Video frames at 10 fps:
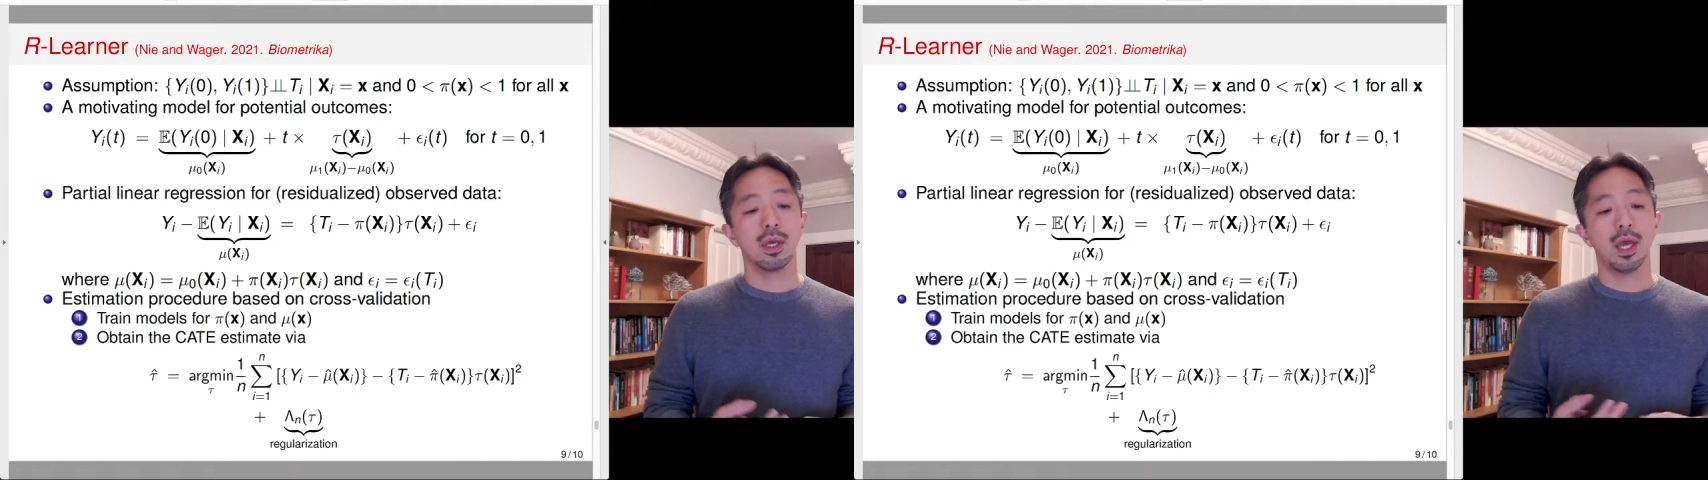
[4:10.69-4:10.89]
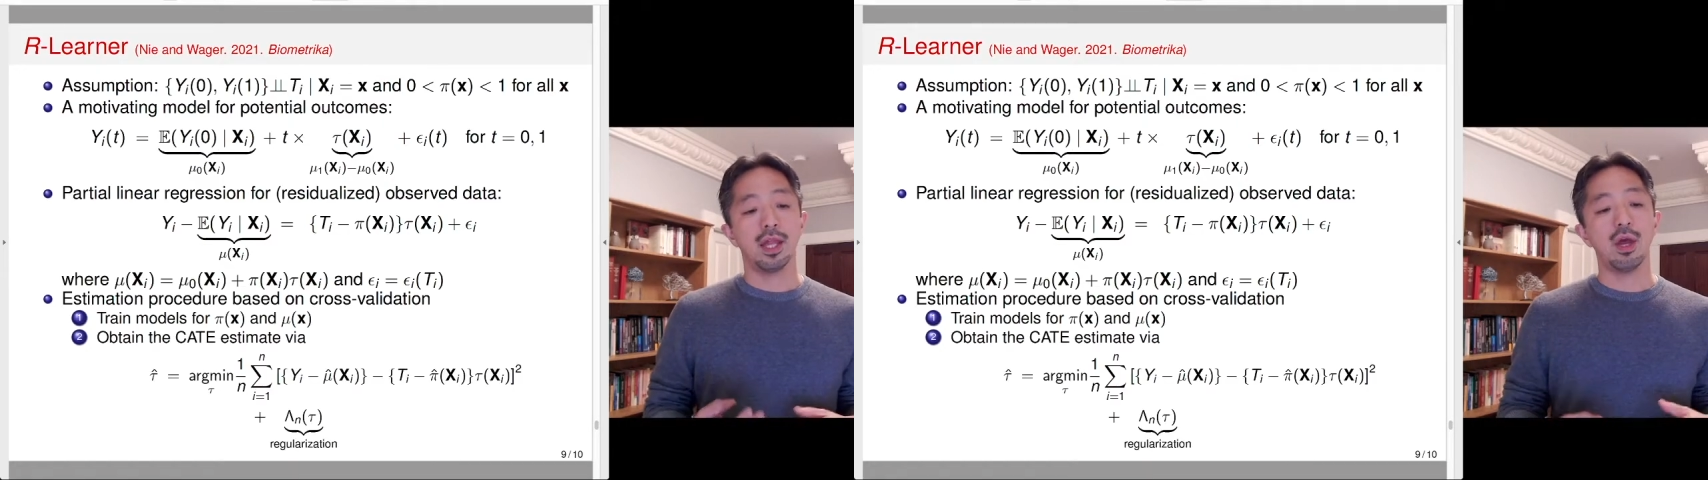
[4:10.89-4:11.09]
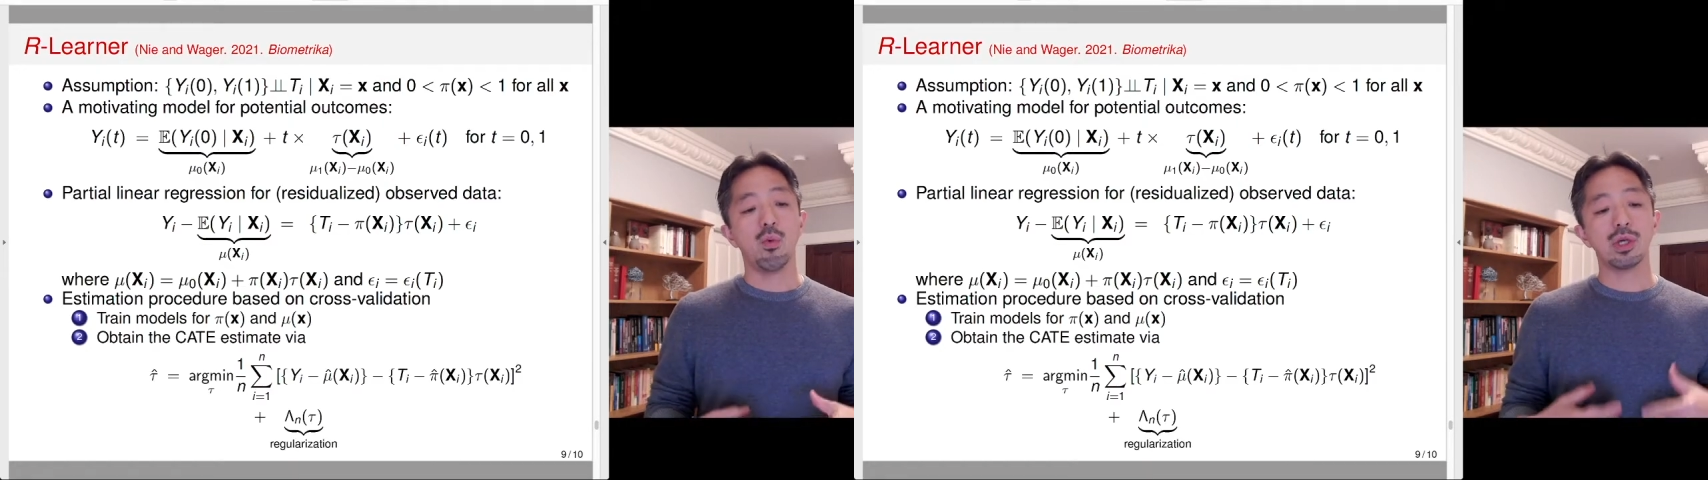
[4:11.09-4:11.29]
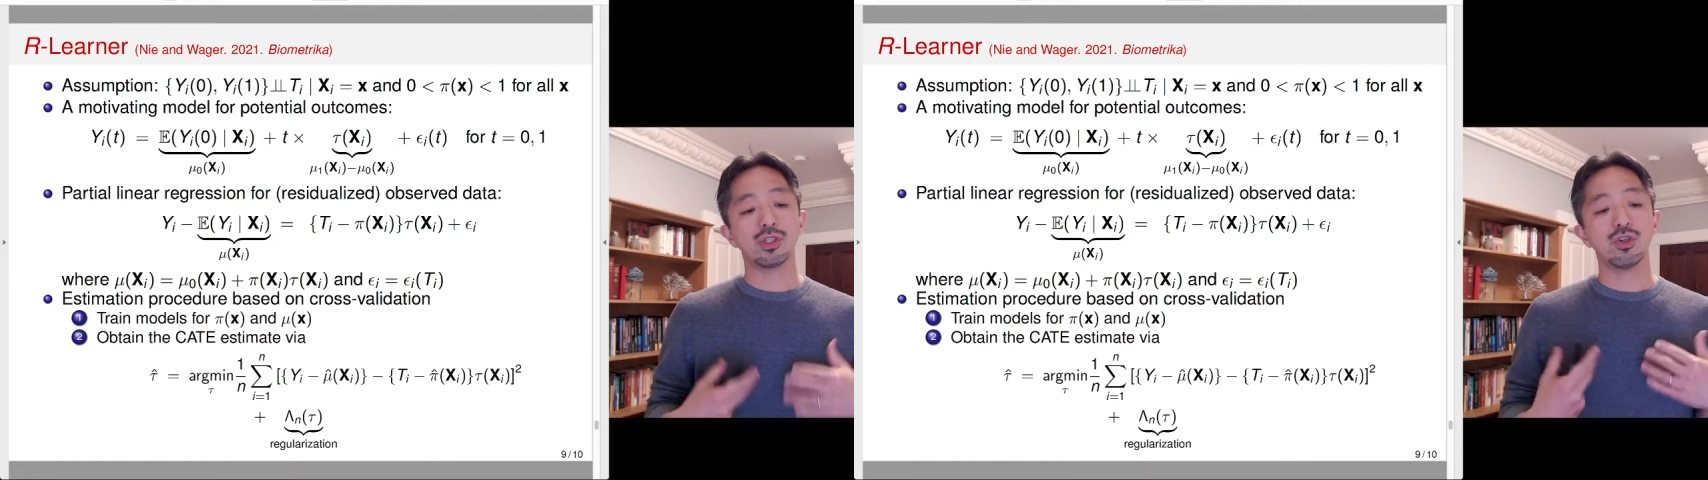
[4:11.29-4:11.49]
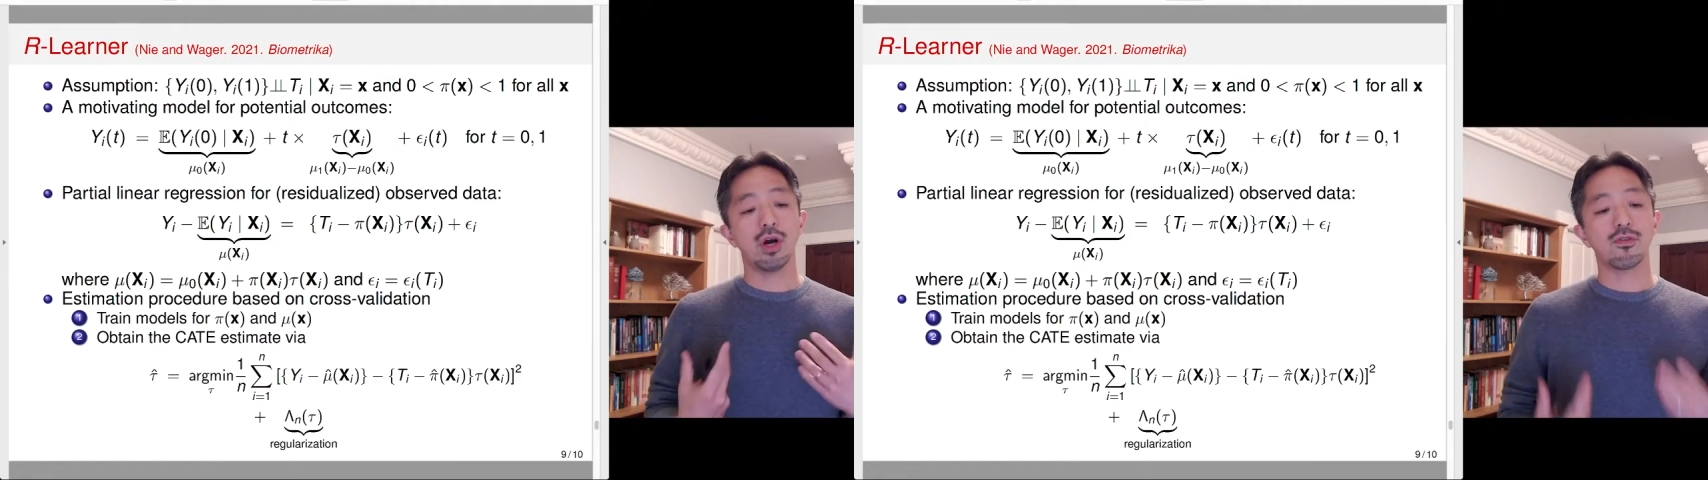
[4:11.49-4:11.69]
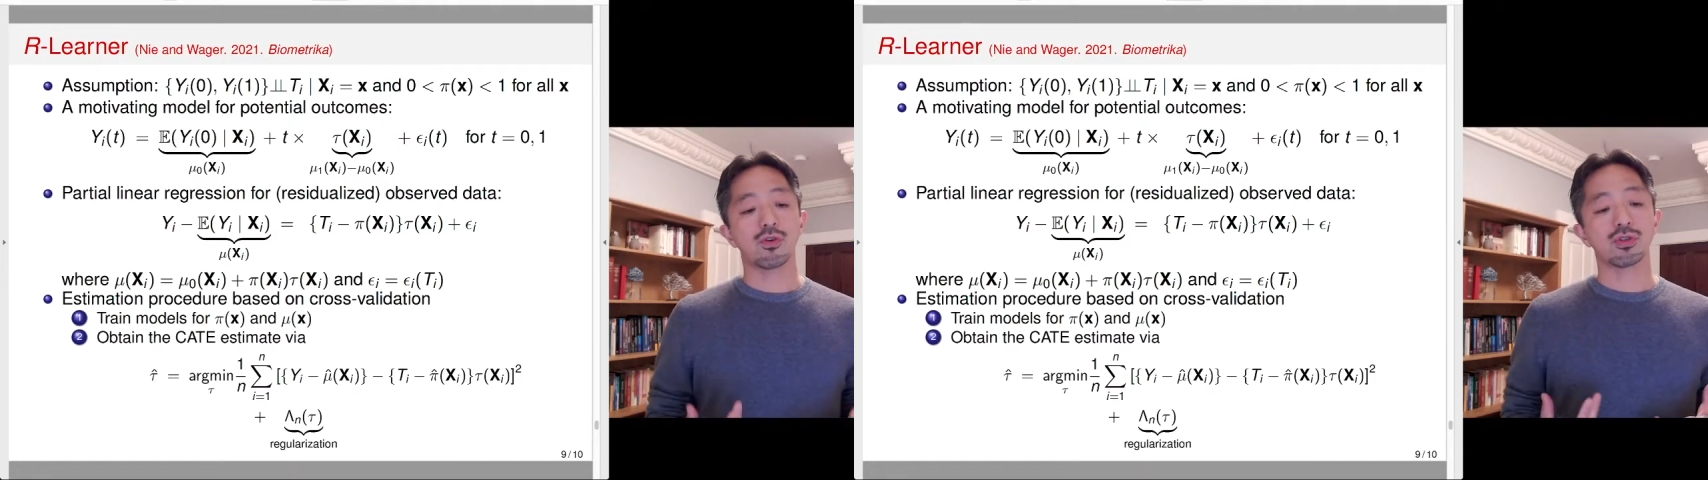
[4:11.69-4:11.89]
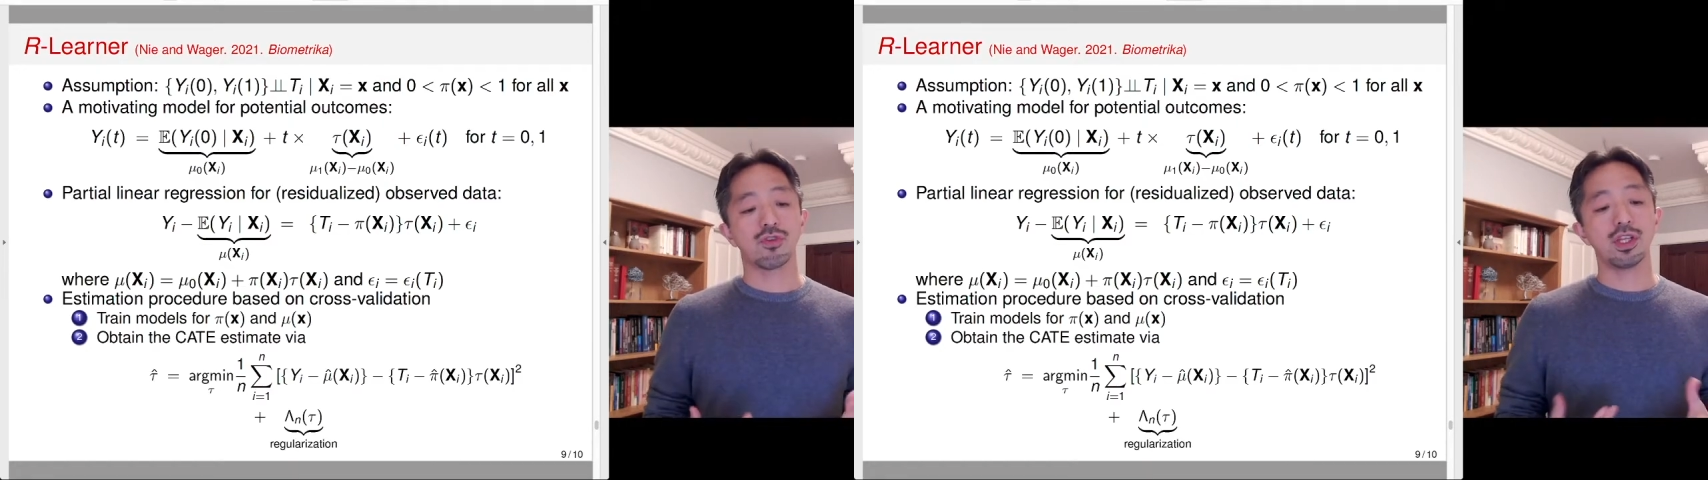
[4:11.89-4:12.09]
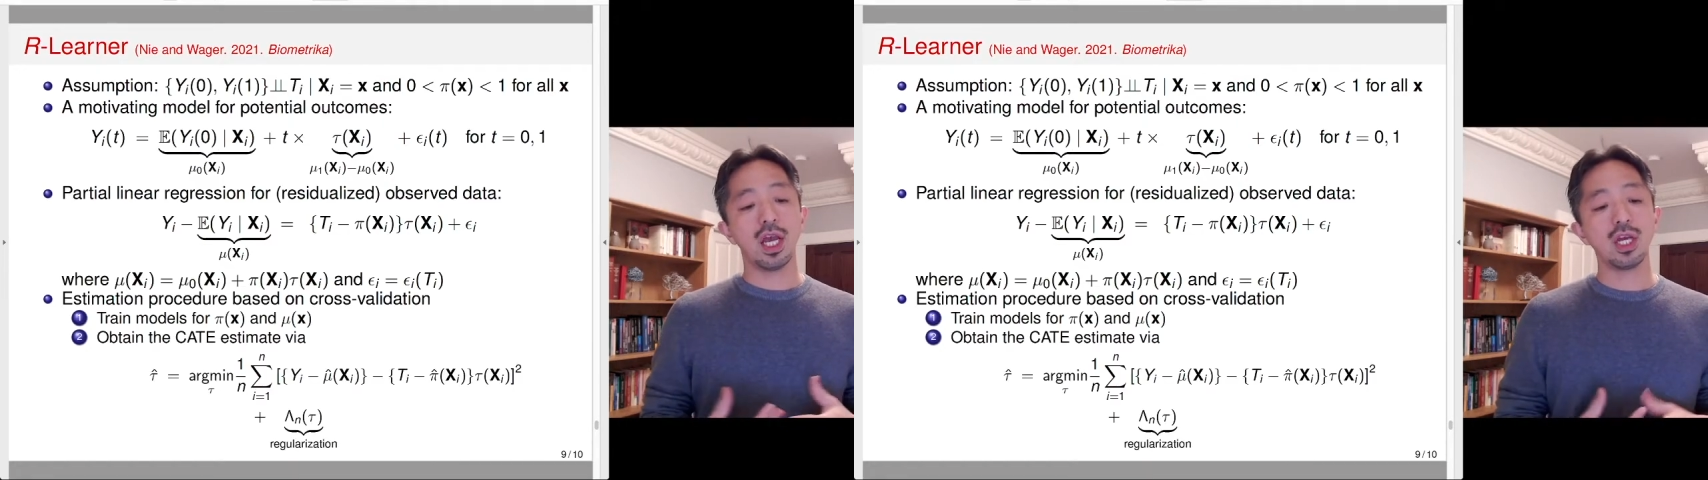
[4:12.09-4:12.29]
And then once you have cross
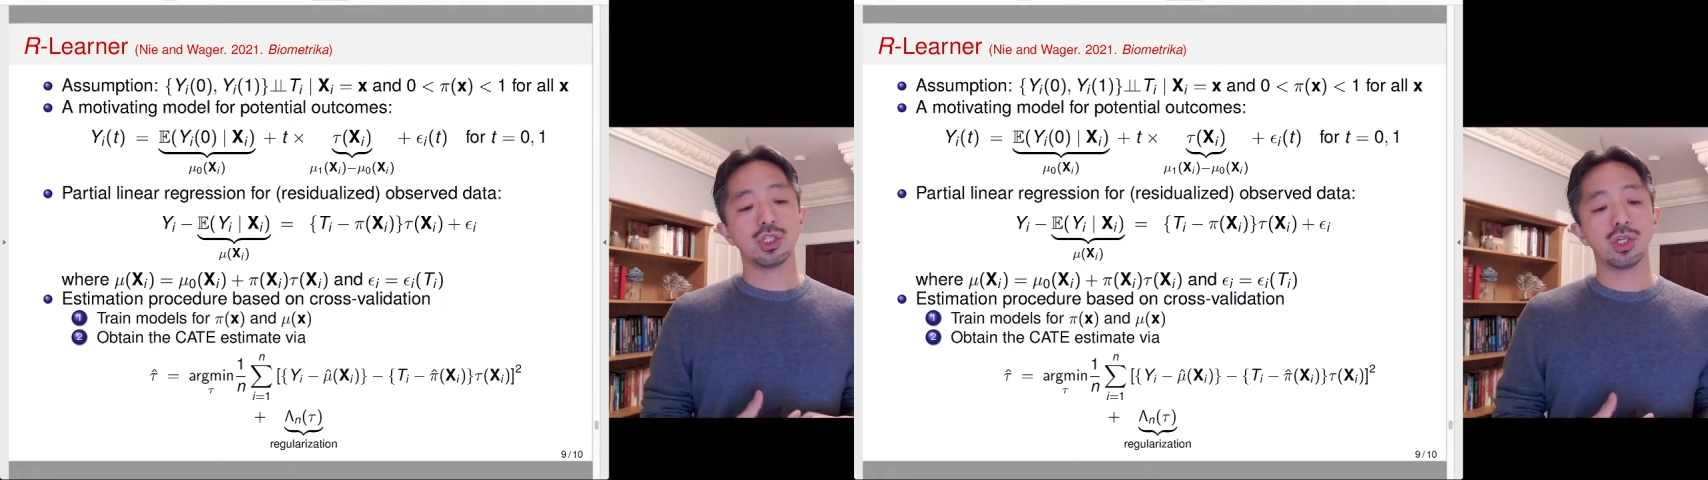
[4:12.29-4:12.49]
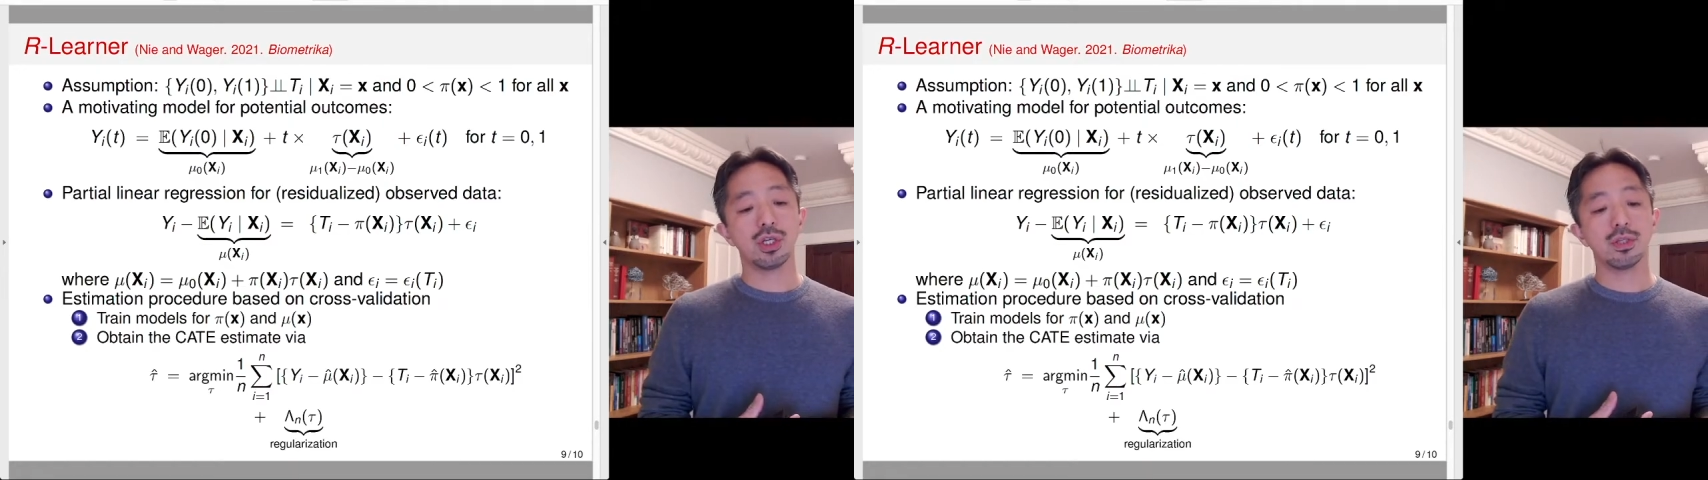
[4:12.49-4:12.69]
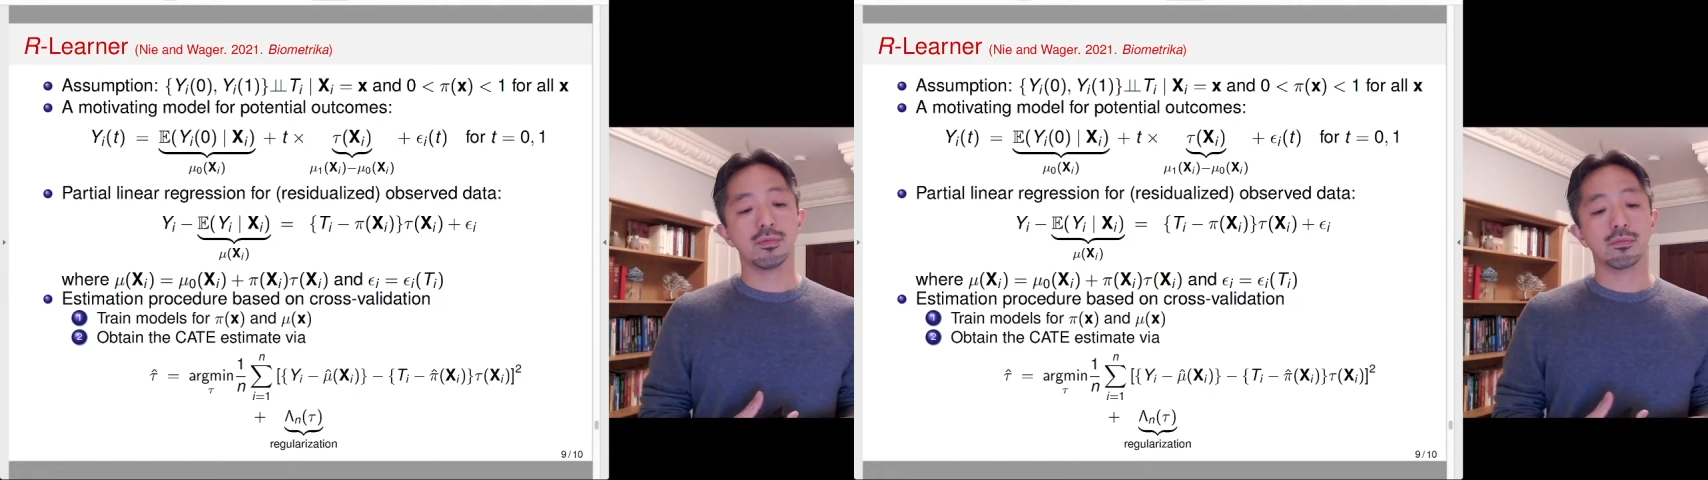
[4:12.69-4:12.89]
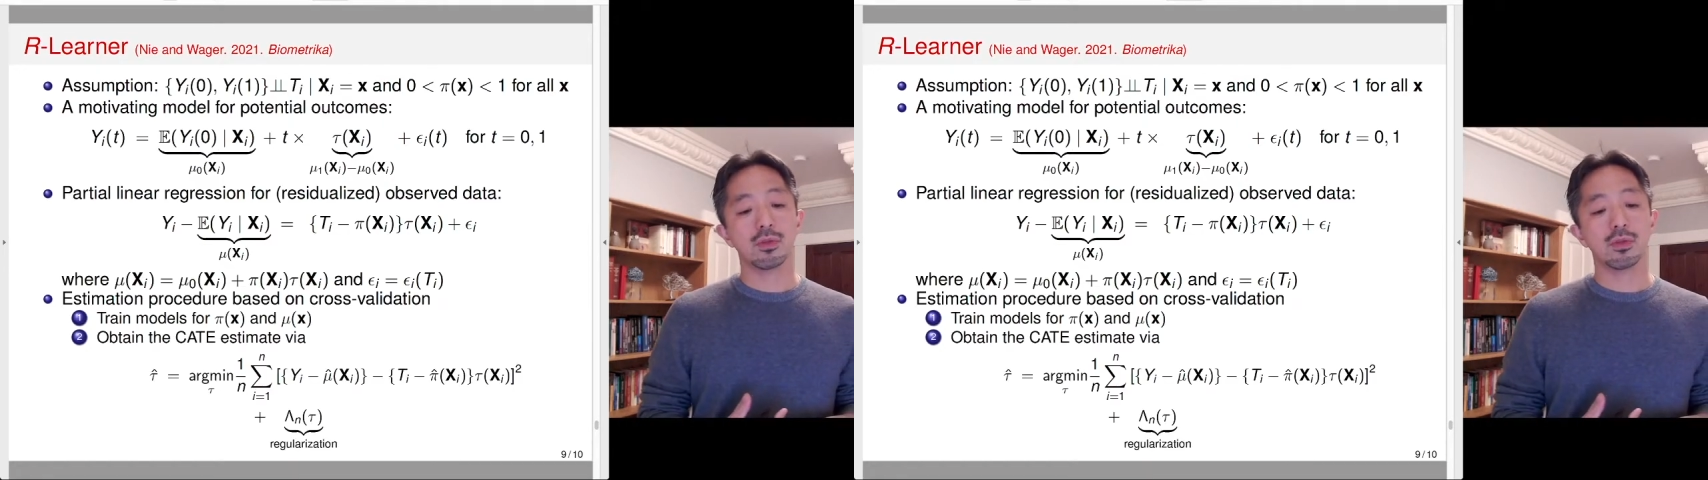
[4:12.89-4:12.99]
validation,